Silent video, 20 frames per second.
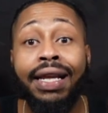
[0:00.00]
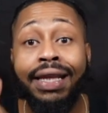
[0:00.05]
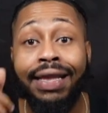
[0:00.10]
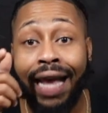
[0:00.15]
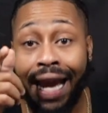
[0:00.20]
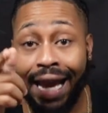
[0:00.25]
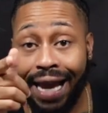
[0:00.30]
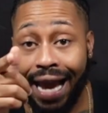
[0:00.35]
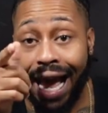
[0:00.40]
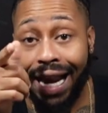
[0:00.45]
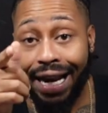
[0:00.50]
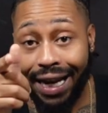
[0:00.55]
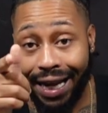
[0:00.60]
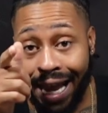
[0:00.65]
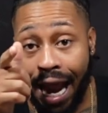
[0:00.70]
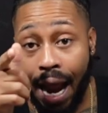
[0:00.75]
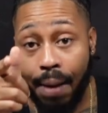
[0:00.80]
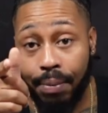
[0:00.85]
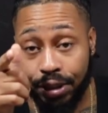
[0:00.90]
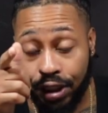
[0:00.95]
They got the
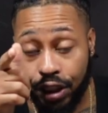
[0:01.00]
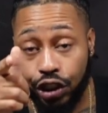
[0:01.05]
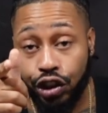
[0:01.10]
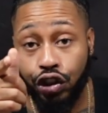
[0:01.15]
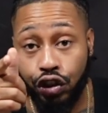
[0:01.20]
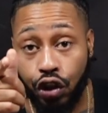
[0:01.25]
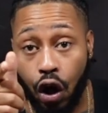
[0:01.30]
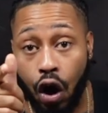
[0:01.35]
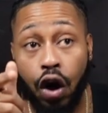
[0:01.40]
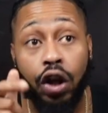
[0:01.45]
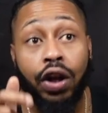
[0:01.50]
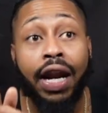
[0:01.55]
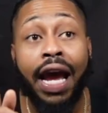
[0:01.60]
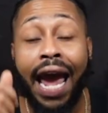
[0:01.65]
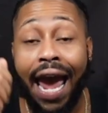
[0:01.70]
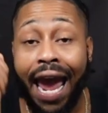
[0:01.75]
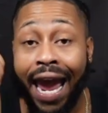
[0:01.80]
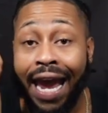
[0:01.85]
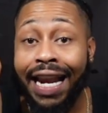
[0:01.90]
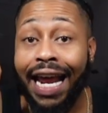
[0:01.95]
cameras installed
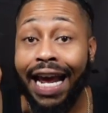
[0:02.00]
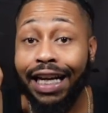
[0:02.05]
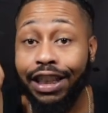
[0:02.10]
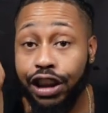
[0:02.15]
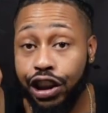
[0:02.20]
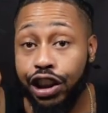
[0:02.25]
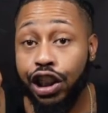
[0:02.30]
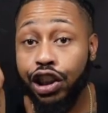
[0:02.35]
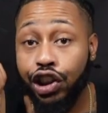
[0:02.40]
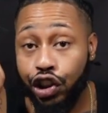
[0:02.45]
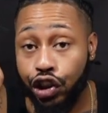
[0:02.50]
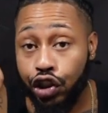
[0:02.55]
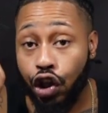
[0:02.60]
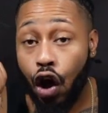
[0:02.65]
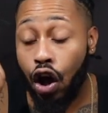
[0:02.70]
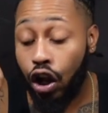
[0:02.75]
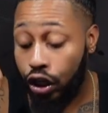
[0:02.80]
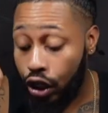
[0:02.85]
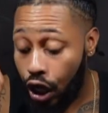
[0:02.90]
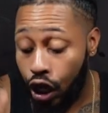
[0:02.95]
and they just
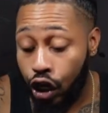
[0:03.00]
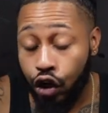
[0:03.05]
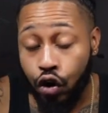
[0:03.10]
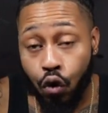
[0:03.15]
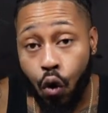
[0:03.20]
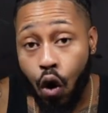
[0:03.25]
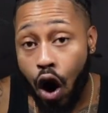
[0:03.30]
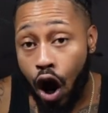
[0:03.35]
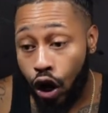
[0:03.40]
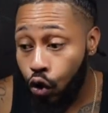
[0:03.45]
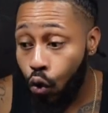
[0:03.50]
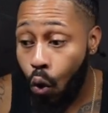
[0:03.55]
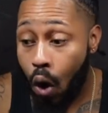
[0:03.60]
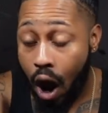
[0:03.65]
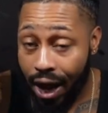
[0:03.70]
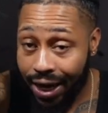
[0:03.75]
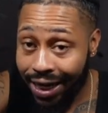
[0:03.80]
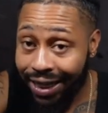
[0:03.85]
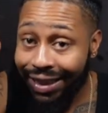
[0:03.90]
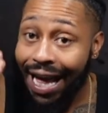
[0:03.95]
installed a new a new
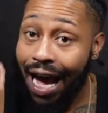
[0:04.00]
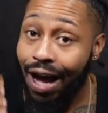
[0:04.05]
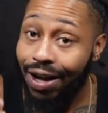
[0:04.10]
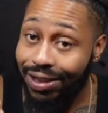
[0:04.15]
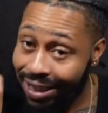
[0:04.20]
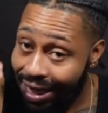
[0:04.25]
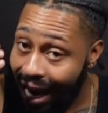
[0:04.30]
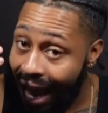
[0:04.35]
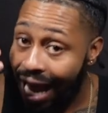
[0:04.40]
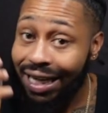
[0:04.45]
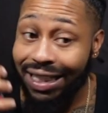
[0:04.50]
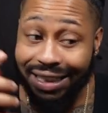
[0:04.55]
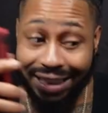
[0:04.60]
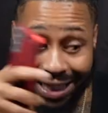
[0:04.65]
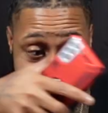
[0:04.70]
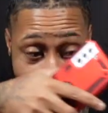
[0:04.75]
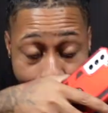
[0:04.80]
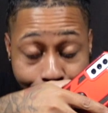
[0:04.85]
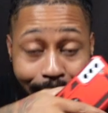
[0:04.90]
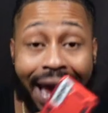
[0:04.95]
one hundred thousand dollars
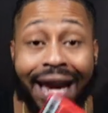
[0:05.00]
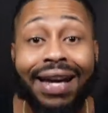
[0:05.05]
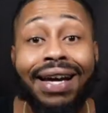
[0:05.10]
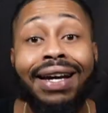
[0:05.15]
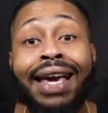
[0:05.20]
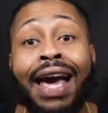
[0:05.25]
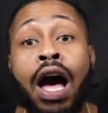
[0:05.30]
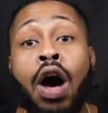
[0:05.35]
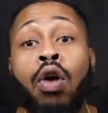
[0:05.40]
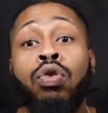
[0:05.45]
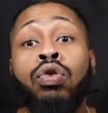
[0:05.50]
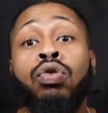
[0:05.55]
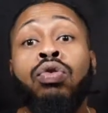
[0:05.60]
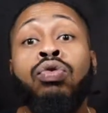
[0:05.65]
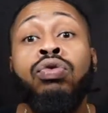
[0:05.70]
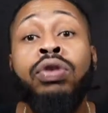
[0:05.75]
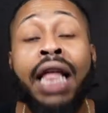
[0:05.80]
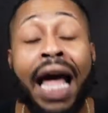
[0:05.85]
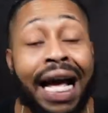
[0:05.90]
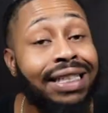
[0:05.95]
in their bank account.
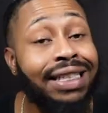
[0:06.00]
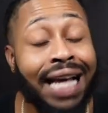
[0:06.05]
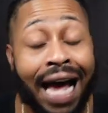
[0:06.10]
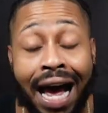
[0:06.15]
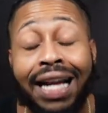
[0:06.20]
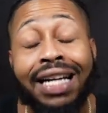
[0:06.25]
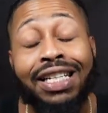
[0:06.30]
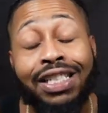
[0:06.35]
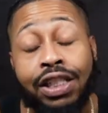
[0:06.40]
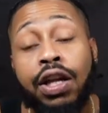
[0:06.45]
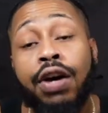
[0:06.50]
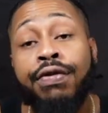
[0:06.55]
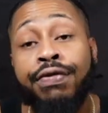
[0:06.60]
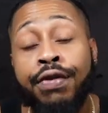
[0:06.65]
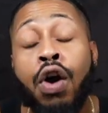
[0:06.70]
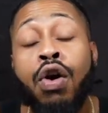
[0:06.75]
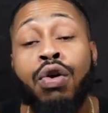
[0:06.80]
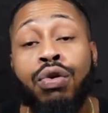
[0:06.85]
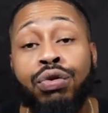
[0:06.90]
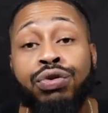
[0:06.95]
That's how this stuff
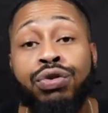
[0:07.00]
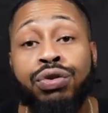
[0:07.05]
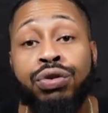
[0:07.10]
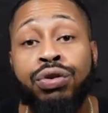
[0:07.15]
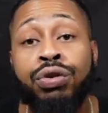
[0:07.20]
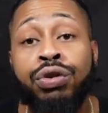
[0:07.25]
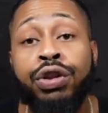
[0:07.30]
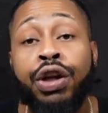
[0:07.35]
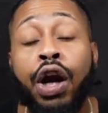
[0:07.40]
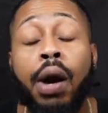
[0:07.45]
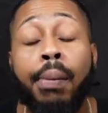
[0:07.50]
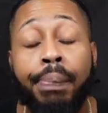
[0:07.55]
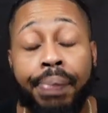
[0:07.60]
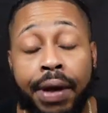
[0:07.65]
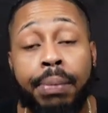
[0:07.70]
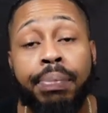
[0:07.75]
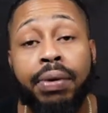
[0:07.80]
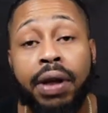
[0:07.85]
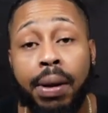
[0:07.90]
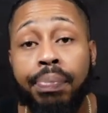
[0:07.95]
goes. There are
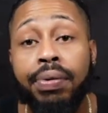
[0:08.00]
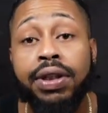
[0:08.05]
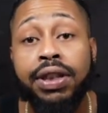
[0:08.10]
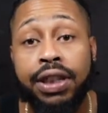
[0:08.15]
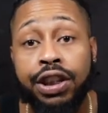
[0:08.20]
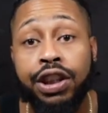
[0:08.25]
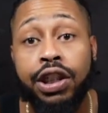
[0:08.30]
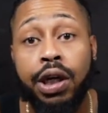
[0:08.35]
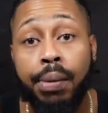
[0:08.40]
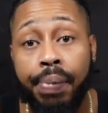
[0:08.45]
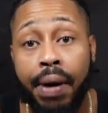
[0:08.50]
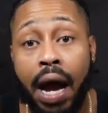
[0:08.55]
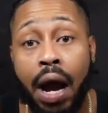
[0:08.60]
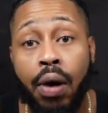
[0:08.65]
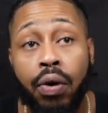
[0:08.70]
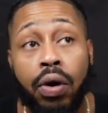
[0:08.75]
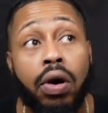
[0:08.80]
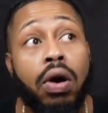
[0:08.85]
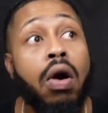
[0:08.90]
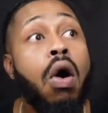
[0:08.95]
people in position of
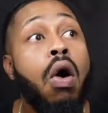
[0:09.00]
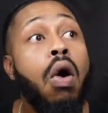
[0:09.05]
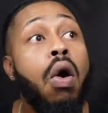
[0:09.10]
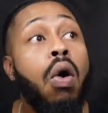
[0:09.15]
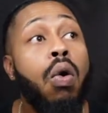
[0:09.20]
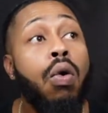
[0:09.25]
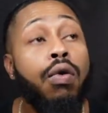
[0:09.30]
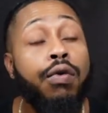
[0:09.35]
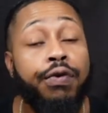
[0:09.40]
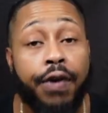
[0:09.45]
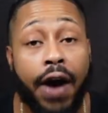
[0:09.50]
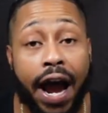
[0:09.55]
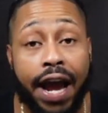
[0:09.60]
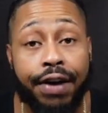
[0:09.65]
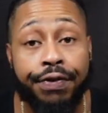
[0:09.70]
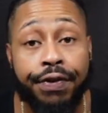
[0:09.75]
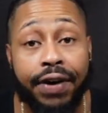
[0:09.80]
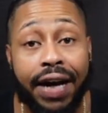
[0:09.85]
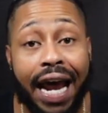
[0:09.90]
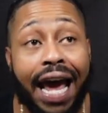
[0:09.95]
power who
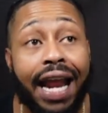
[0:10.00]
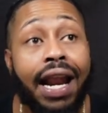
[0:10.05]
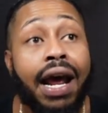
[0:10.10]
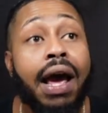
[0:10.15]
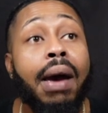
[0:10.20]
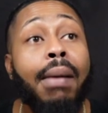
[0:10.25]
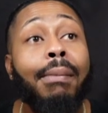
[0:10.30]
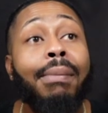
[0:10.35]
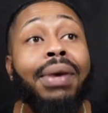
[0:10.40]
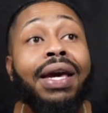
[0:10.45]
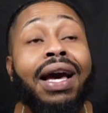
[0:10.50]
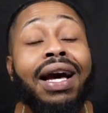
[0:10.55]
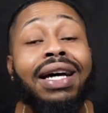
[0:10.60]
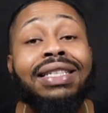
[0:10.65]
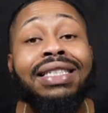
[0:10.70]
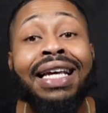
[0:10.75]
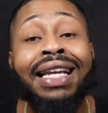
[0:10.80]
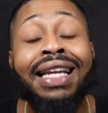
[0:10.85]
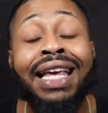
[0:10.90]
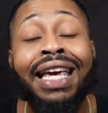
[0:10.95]
fight for that
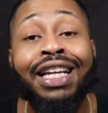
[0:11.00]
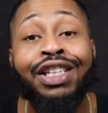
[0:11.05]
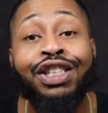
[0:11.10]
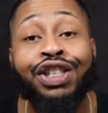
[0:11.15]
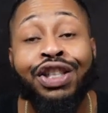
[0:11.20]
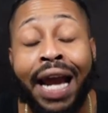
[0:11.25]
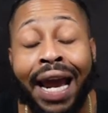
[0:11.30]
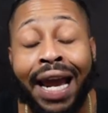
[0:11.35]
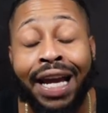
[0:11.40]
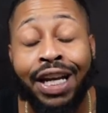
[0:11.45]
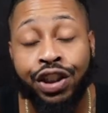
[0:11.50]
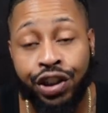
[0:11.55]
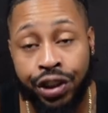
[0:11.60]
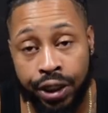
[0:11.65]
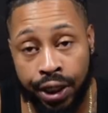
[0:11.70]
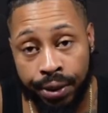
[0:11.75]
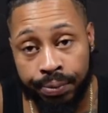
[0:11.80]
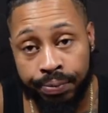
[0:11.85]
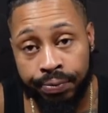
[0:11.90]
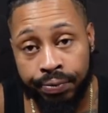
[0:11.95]
because it can change
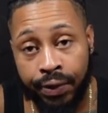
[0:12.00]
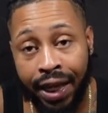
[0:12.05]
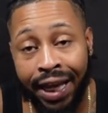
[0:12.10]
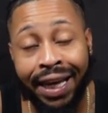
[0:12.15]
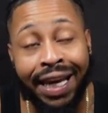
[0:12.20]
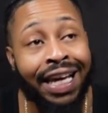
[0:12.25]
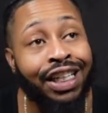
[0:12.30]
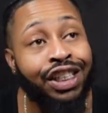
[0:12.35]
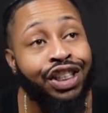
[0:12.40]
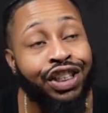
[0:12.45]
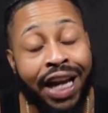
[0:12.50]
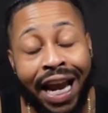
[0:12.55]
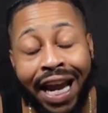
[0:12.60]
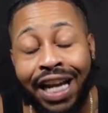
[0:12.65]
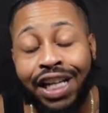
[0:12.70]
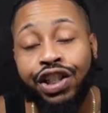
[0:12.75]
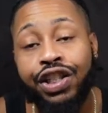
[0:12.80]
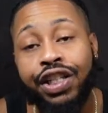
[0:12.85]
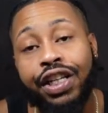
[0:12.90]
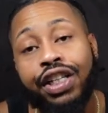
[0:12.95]
them. It can
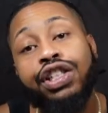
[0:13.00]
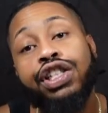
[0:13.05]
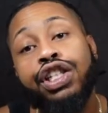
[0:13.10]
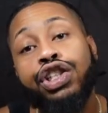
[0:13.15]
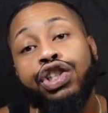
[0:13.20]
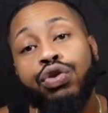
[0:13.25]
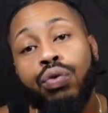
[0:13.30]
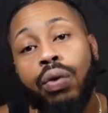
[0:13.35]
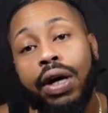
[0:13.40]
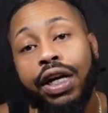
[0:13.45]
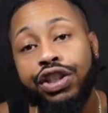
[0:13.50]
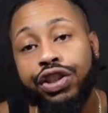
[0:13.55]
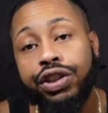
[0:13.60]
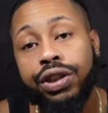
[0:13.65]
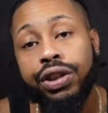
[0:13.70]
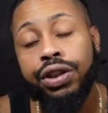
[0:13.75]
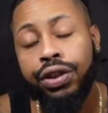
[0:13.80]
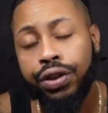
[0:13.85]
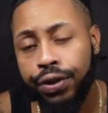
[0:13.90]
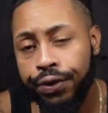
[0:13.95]
change their
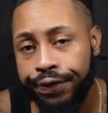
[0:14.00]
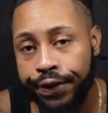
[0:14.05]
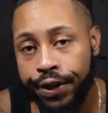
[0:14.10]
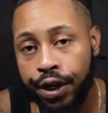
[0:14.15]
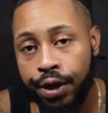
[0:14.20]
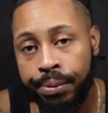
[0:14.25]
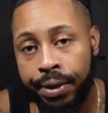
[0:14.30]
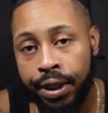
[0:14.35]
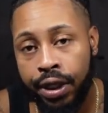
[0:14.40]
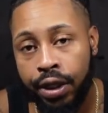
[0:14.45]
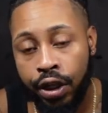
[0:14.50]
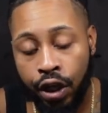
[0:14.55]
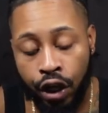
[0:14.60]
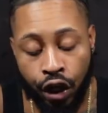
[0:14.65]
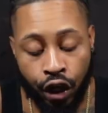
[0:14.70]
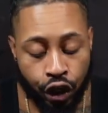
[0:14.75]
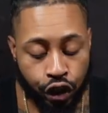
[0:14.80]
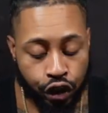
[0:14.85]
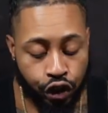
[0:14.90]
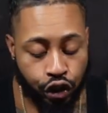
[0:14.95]
situation. You feel me?
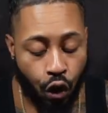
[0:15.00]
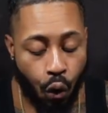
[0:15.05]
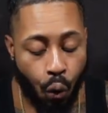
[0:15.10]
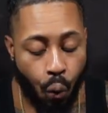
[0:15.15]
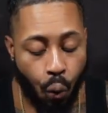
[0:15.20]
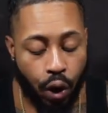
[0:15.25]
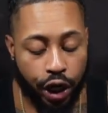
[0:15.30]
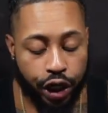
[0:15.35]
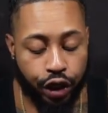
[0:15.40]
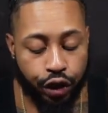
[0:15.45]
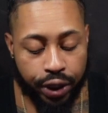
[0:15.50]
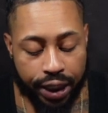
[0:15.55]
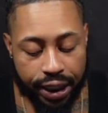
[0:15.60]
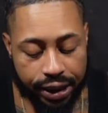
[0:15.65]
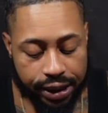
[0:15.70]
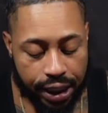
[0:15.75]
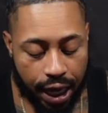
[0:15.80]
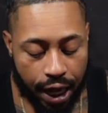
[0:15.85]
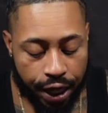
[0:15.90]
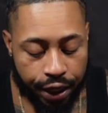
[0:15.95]
So what you
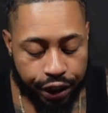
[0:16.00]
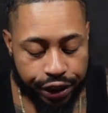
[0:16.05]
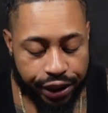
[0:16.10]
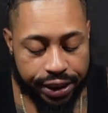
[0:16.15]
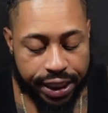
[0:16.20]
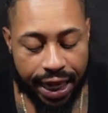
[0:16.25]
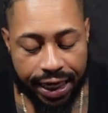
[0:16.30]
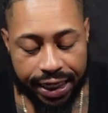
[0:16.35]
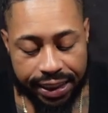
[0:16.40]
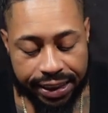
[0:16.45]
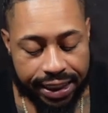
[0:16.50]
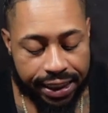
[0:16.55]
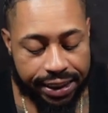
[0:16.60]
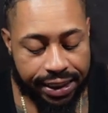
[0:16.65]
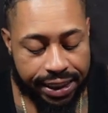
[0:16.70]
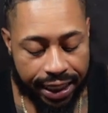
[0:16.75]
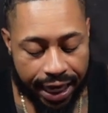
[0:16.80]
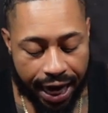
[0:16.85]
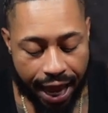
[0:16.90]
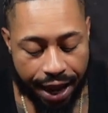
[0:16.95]
need to understand is
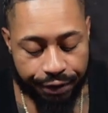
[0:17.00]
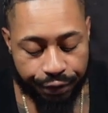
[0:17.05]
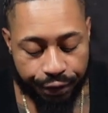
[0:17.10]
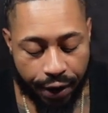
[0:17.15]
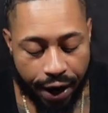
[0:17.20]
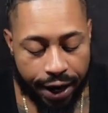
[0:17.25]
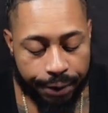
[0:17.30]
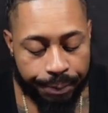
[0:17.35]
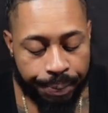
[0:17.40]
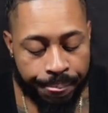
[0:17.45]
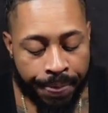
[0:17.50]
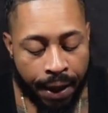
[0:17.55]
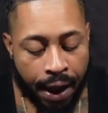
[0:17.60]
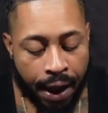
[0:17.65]
this in life, right?